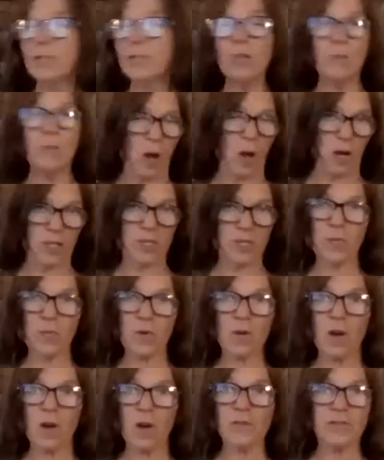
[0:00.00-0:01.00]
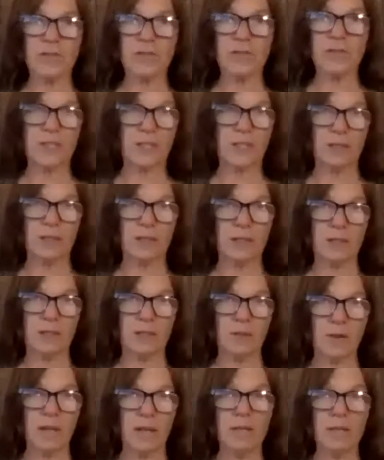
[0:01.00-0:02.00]
box more often,
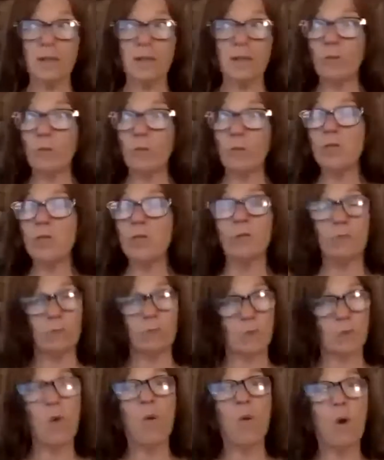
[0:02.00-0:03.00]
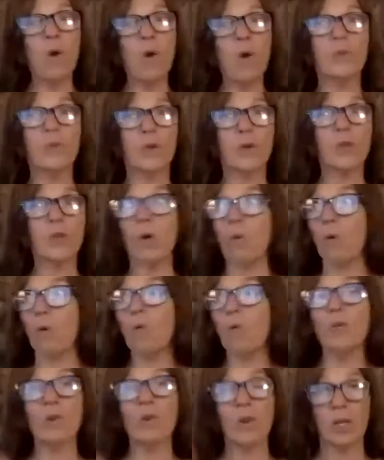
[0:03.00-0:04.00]
right? Then when you go over
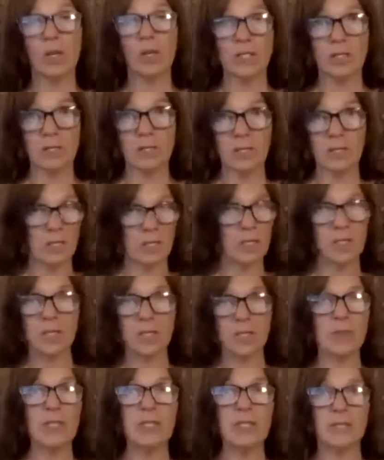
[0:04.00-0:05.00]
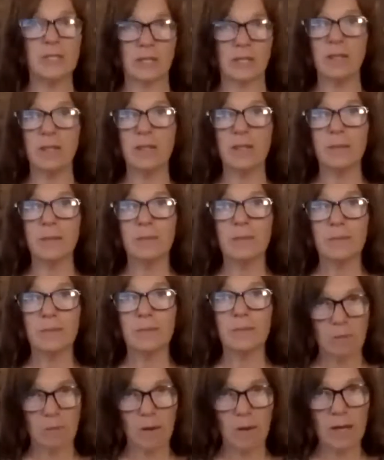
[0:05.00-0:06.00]
onto the easy peasy,
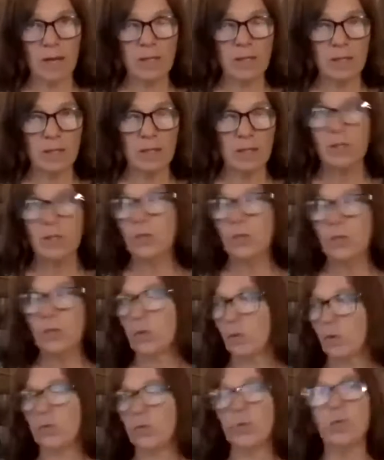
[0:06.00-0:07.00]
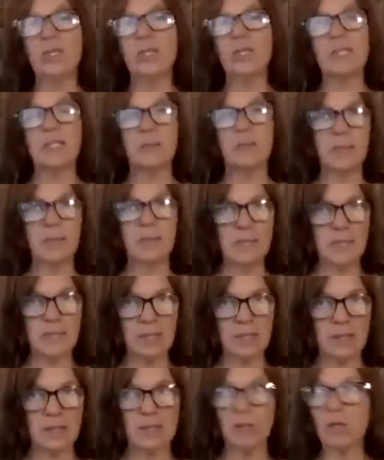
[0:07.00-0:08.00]
right? Go through an easy peasy,
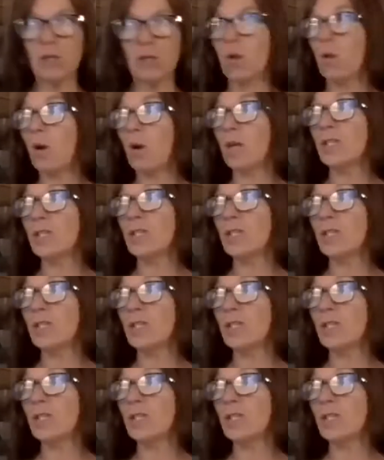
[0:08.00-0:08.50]
then go on to